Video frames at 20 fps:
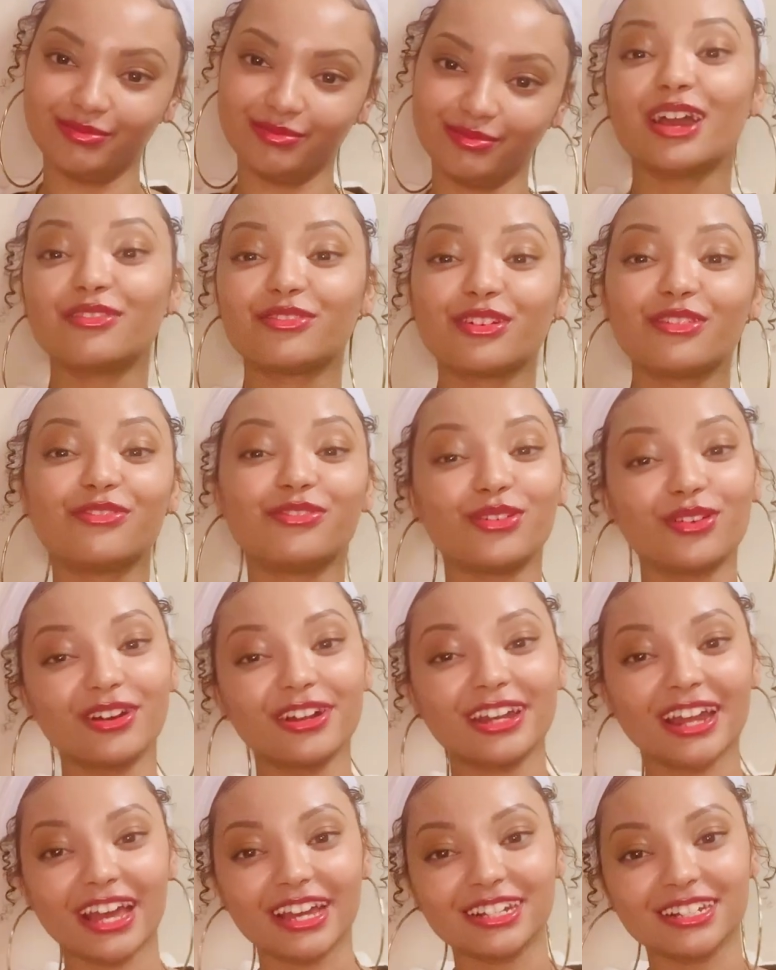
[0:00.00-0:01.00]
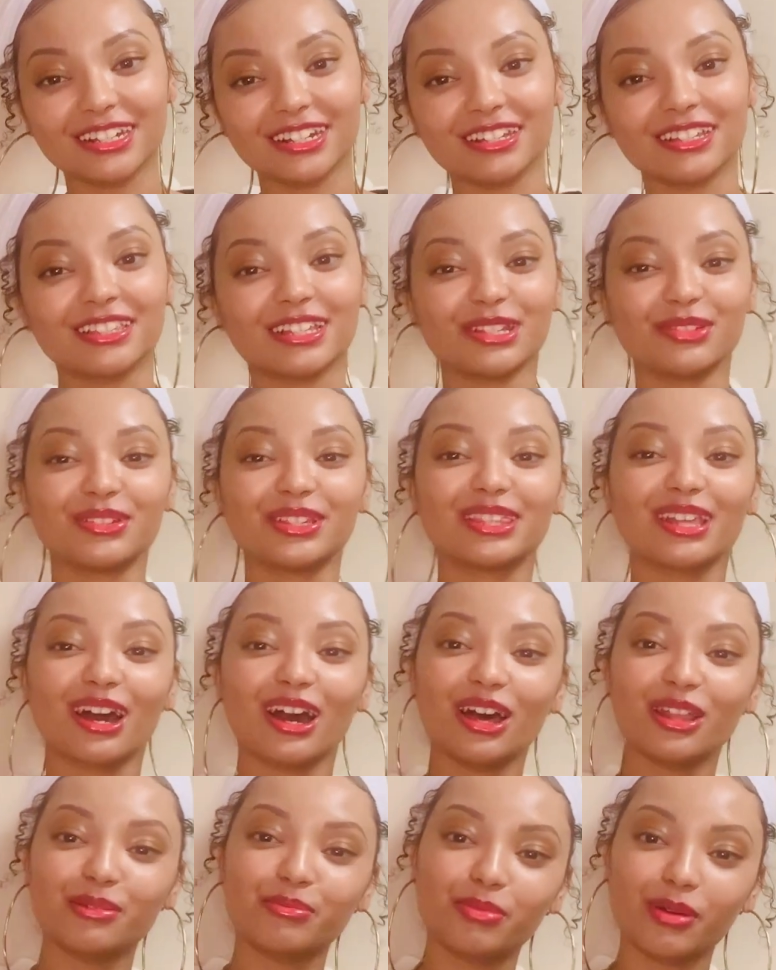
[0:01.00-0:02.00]
And for 4 Nations, this was the
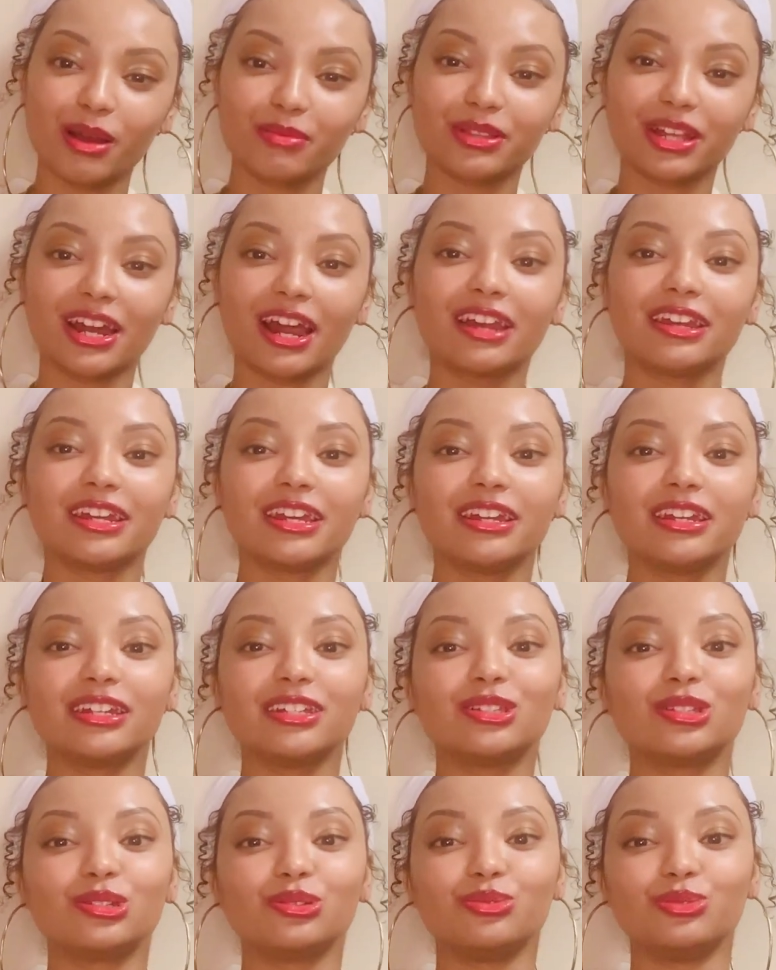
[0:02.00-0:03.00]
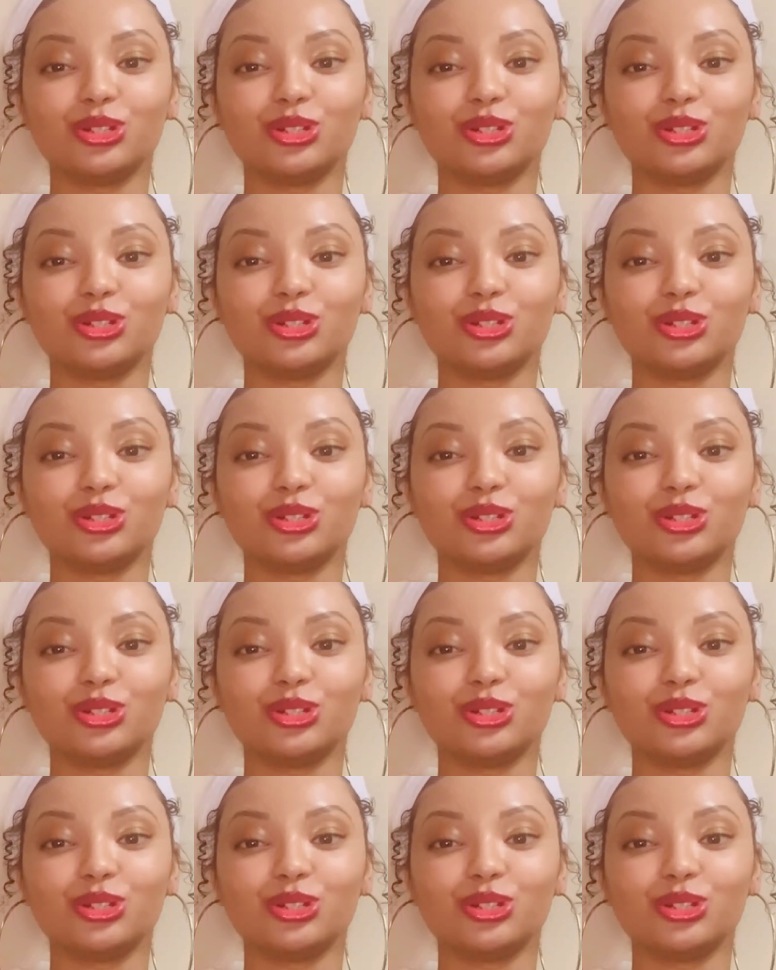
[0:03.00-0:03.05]
other prompt that I needed to